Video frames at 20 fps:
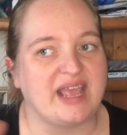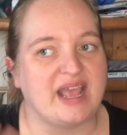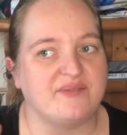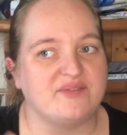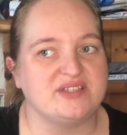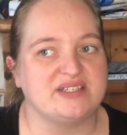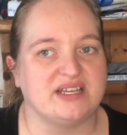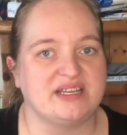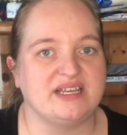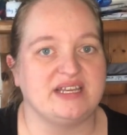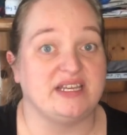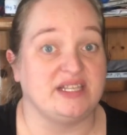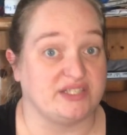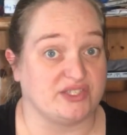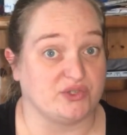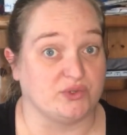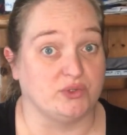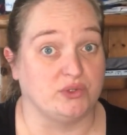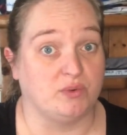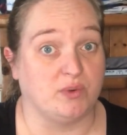they haven't done any
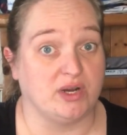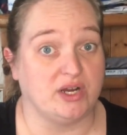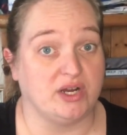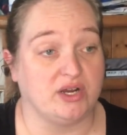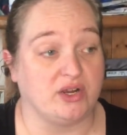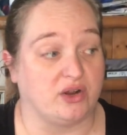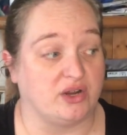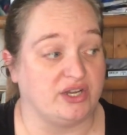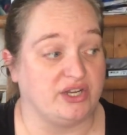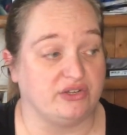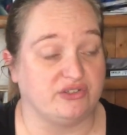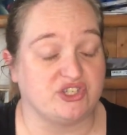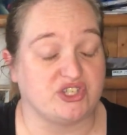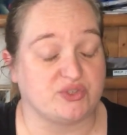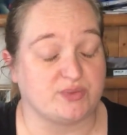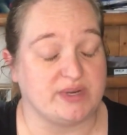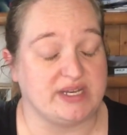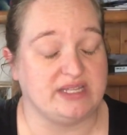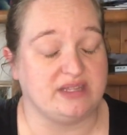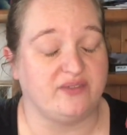schoolwork or, you know,
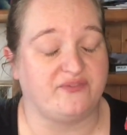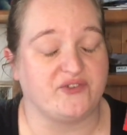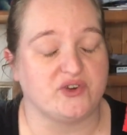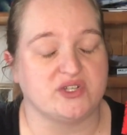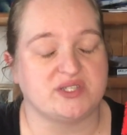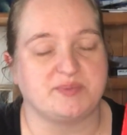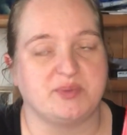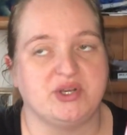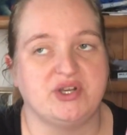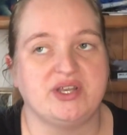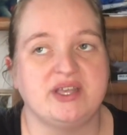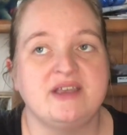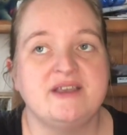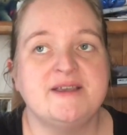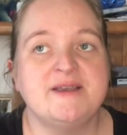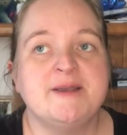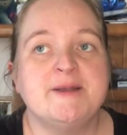just reading the first book.